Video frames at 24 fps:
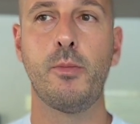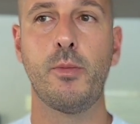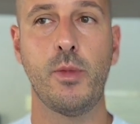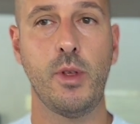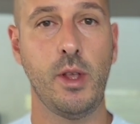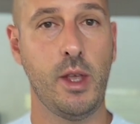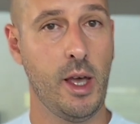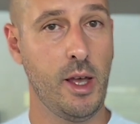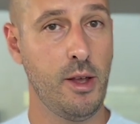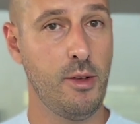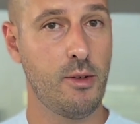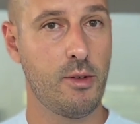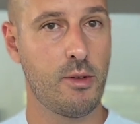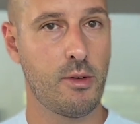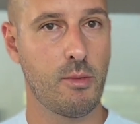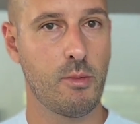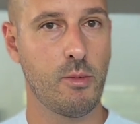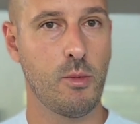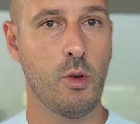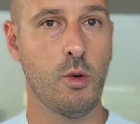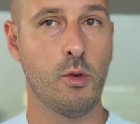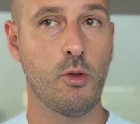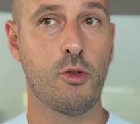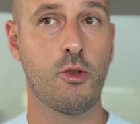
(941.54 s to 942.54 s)
Yes,
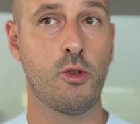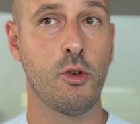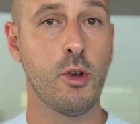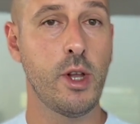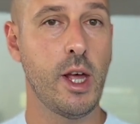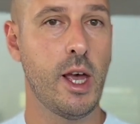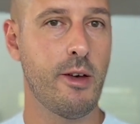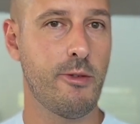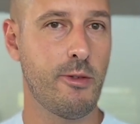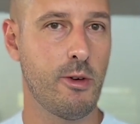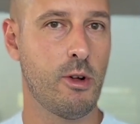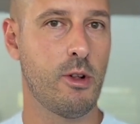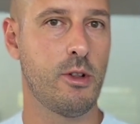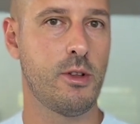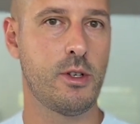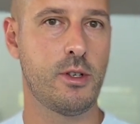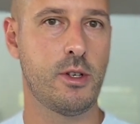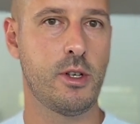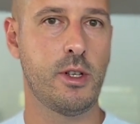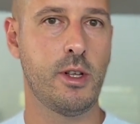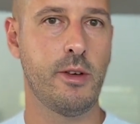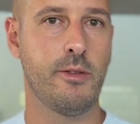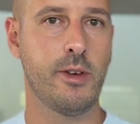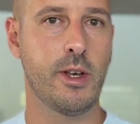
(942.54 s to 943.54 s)
you should have all the
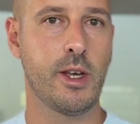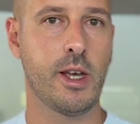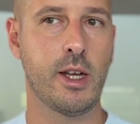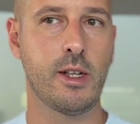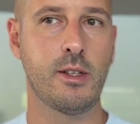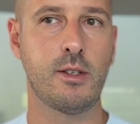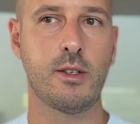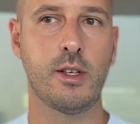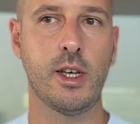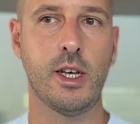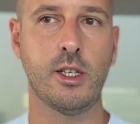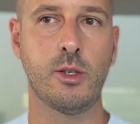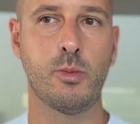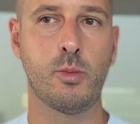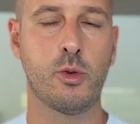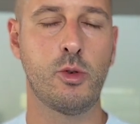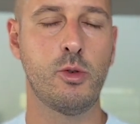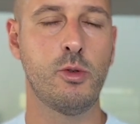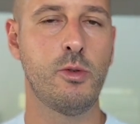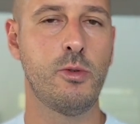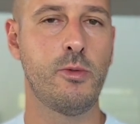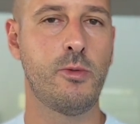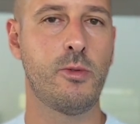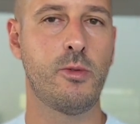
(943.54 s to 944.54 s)
certificates as
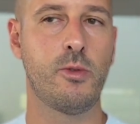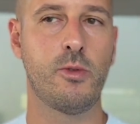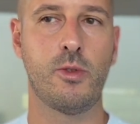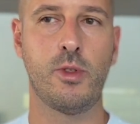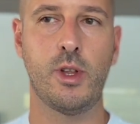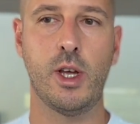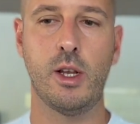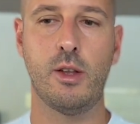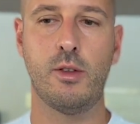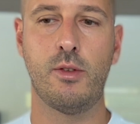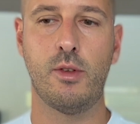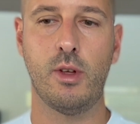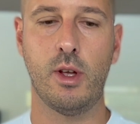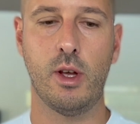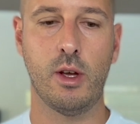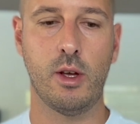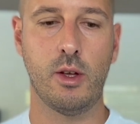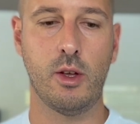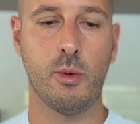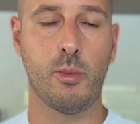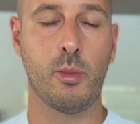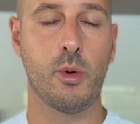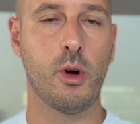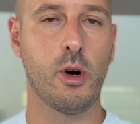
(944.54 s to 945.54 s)
proof that
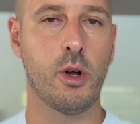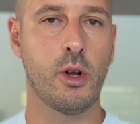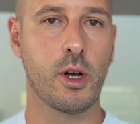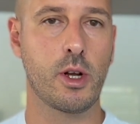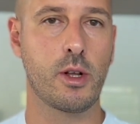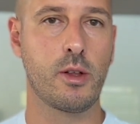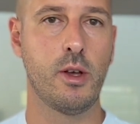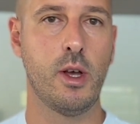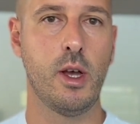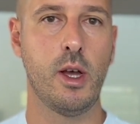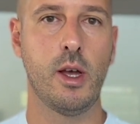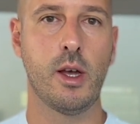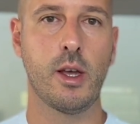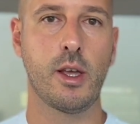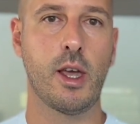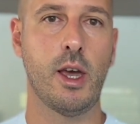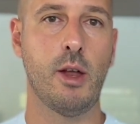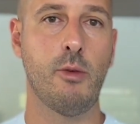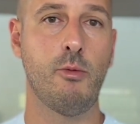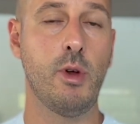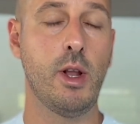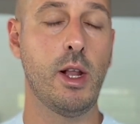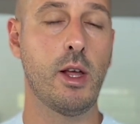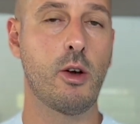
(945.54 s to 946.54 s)
your product
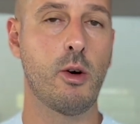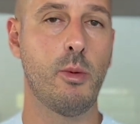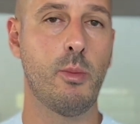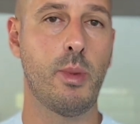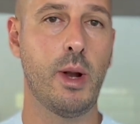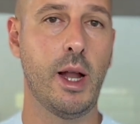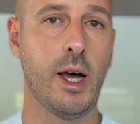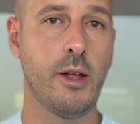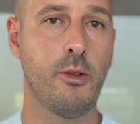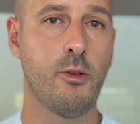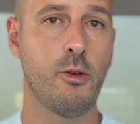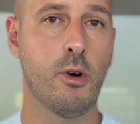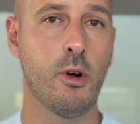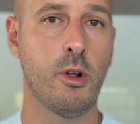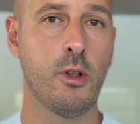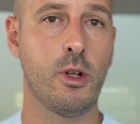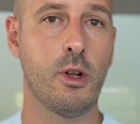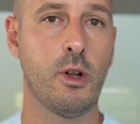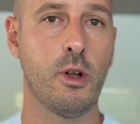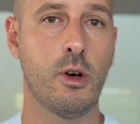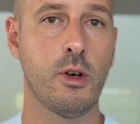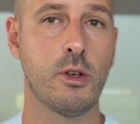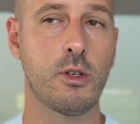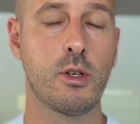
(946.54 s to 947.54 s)
can really comply to all the
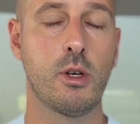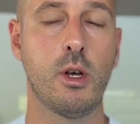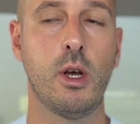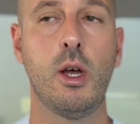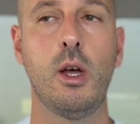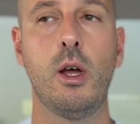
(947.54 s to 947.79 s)
laws,